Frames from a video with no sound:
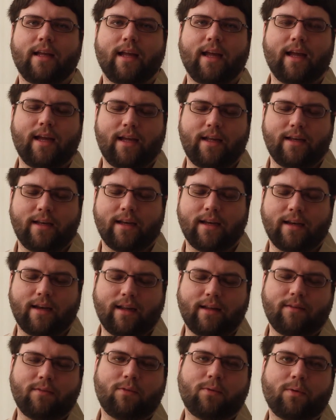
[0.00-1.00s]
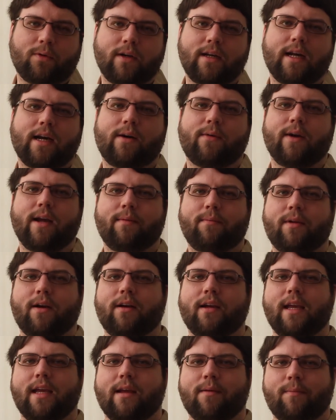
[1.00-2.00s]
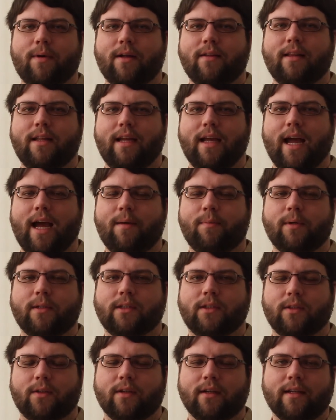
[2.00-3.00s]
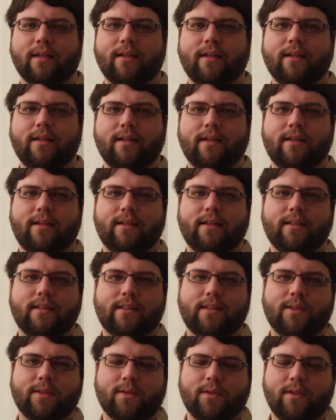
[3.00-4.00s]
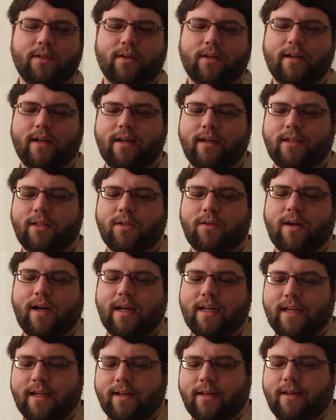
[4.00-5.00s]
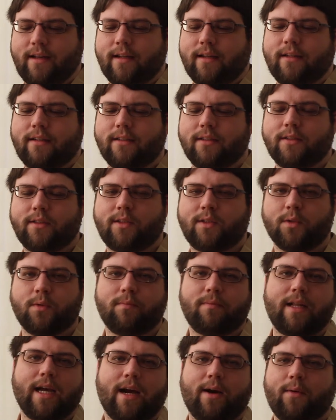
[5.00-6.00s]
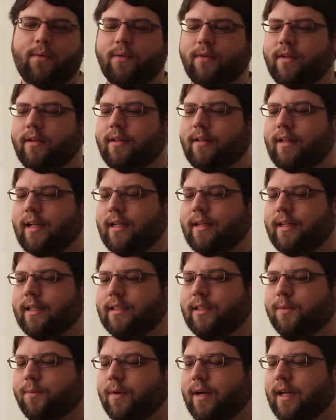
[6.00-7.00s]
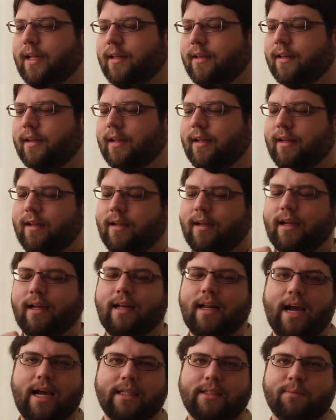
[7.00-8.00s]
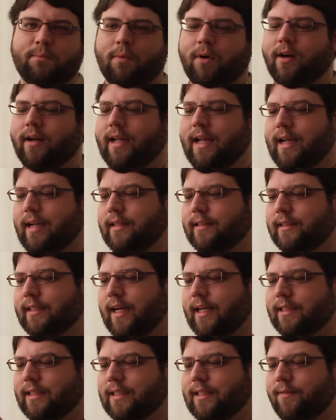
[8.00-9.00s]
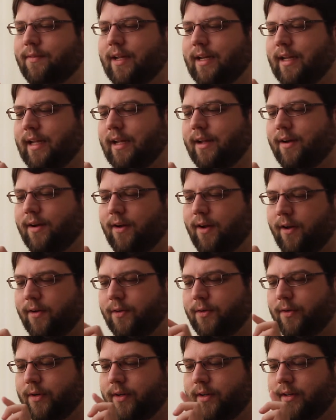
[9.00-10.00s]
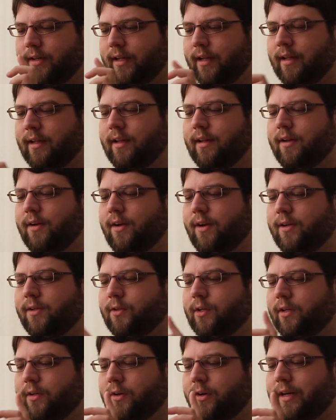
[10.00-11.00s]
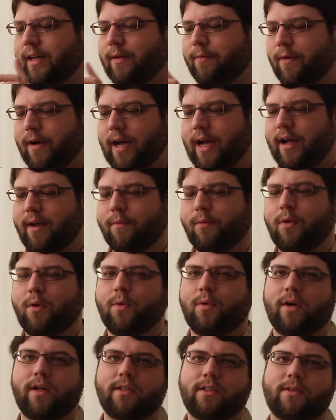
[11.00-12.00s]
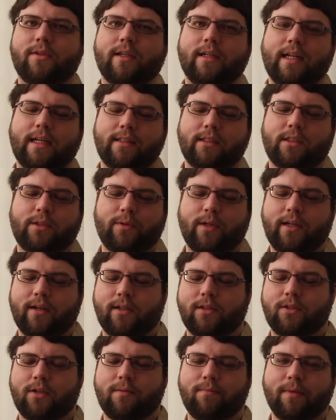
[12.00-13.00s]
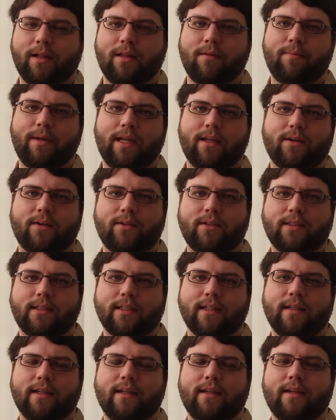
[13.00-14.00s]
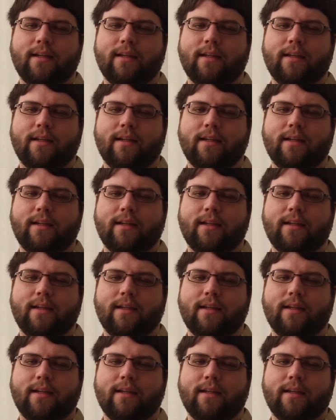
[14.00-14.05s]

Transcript: And for now, I'm talking about the aperture. So you're going to try it zoomed out, like this one. It has markings at 70, 100, 135, 200, and 300 millimeters.